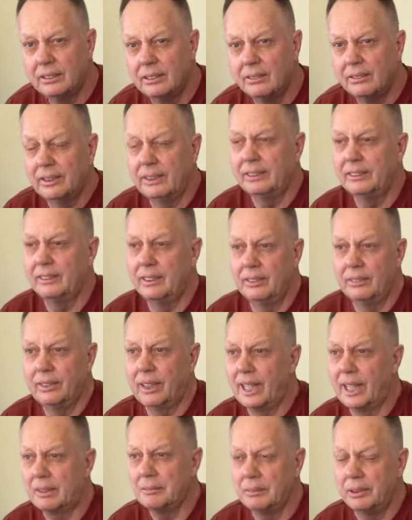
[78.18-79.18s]
No
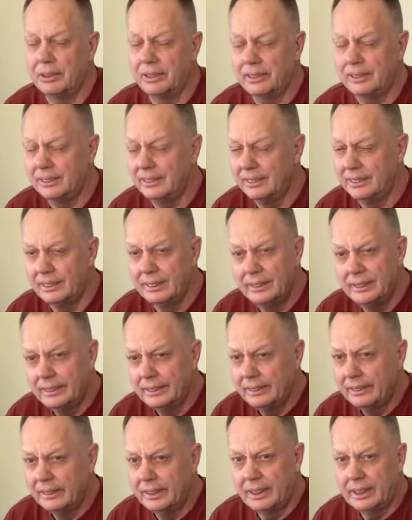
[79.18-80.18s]
heartburn. And
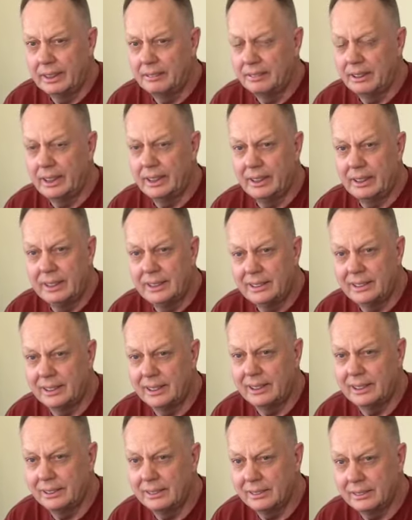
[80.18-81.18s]
haven't had any
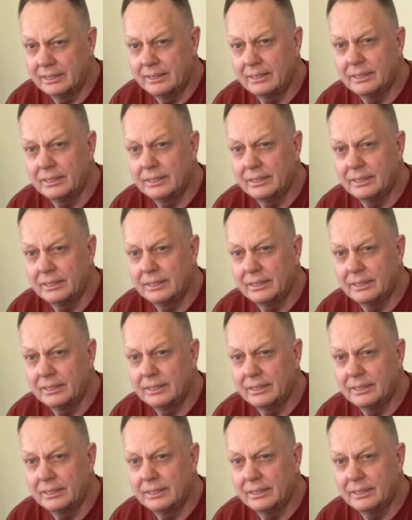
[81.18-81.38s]
since.